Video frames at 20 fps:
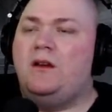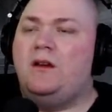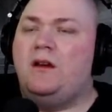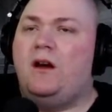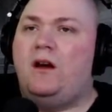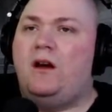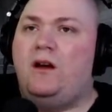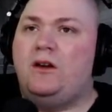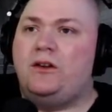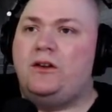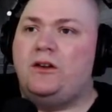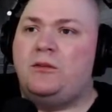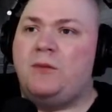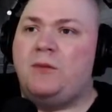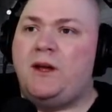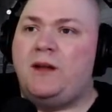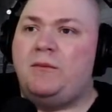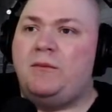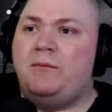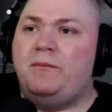All good,
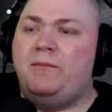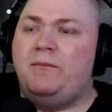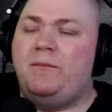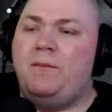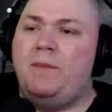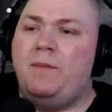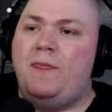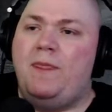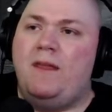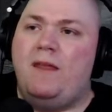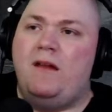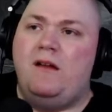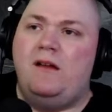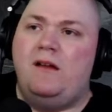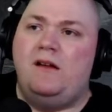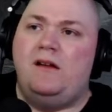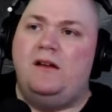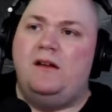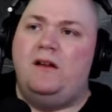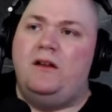man.
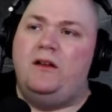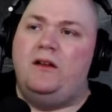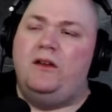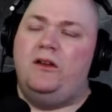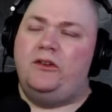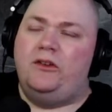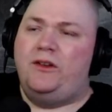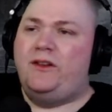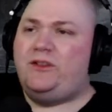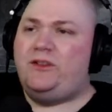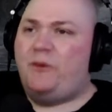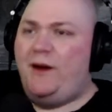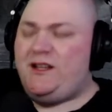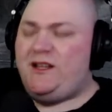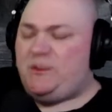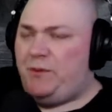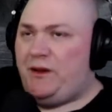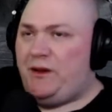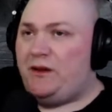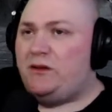So that's the way
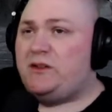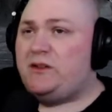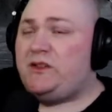it's been.